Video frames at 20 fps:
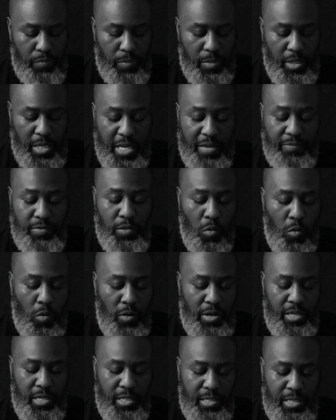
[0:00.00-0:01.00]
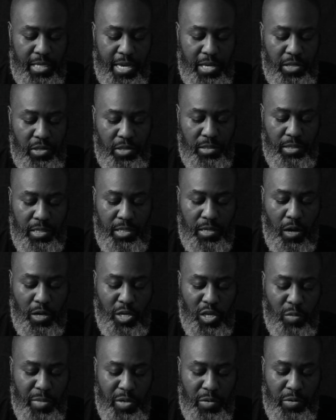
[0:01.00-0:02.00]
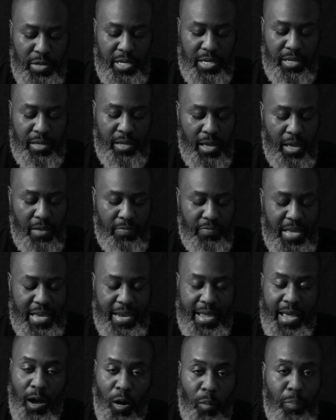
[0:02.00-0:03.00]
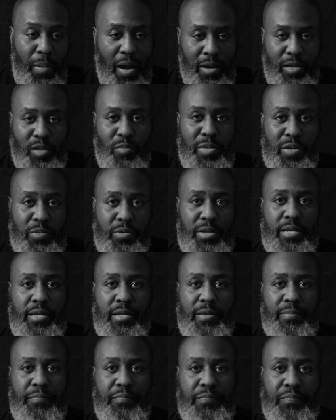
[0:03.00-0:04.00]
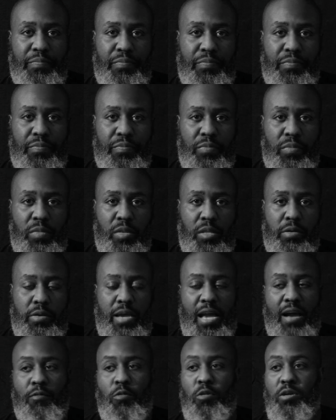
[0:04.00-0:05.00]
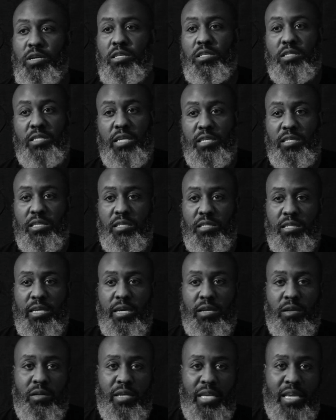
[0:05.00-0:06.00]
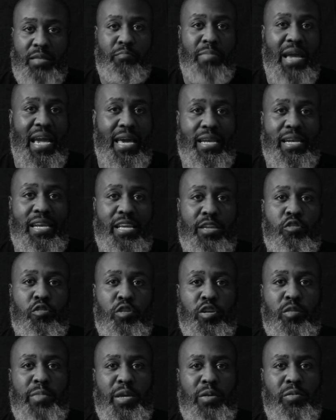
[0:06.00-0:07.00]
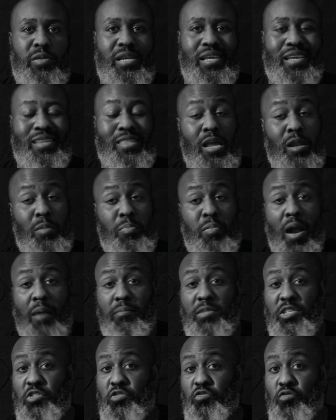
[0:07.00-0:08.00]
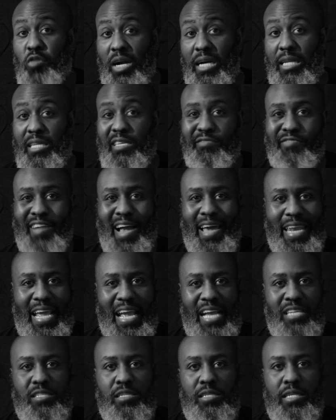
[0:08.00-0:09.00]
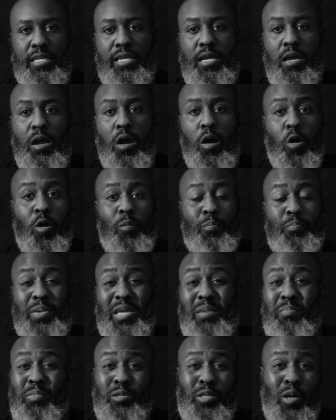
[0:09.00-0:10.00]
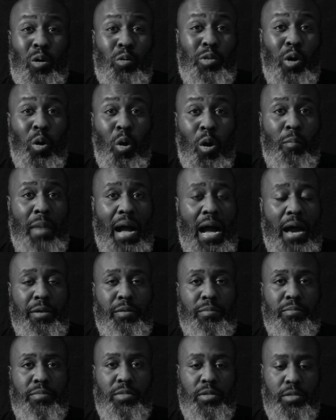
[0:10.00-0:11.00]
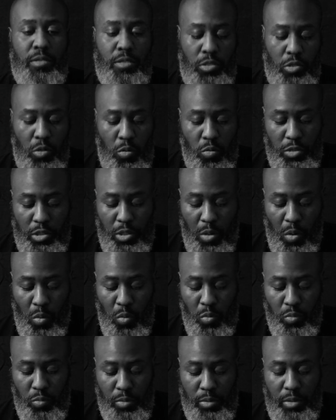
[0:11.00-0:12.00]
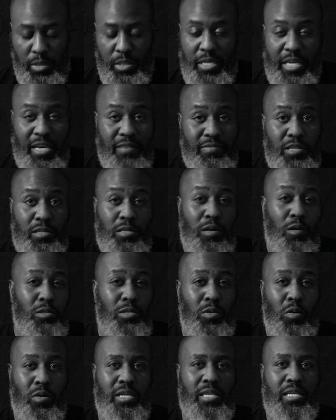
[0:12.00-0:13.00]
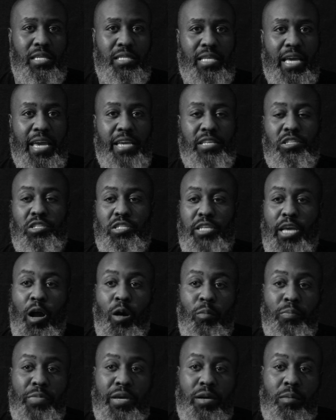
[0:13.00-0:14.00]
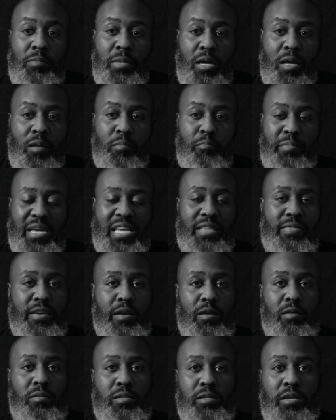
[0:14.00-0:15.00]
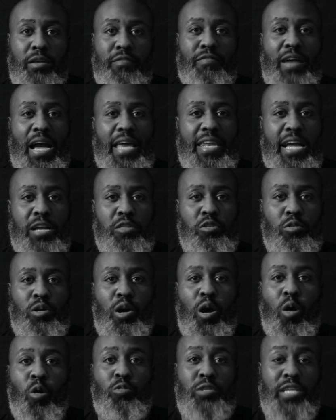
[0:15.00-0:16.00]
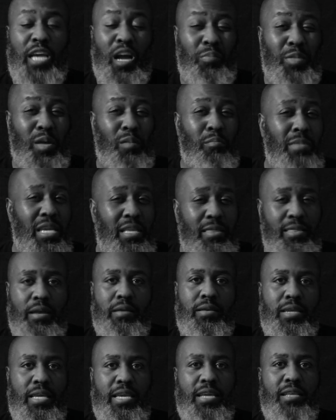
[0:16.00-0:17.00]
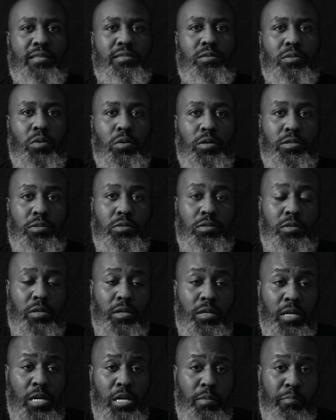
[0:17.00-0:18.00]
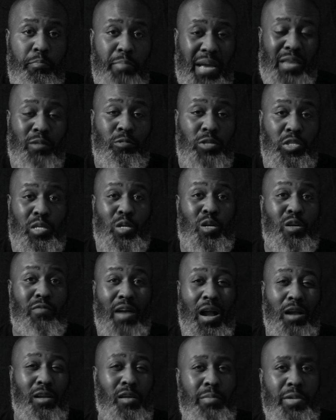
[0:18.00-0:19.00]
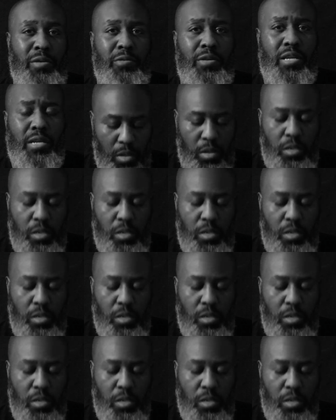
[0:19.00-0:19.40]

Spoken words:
Give to organizations in our community that help our community. You have organizations that are embedded in your community that are probably struggling financially, or people don't know about them. So give to those organizations, help them meet their financial goals, help them meet their needs in order to better serve our community.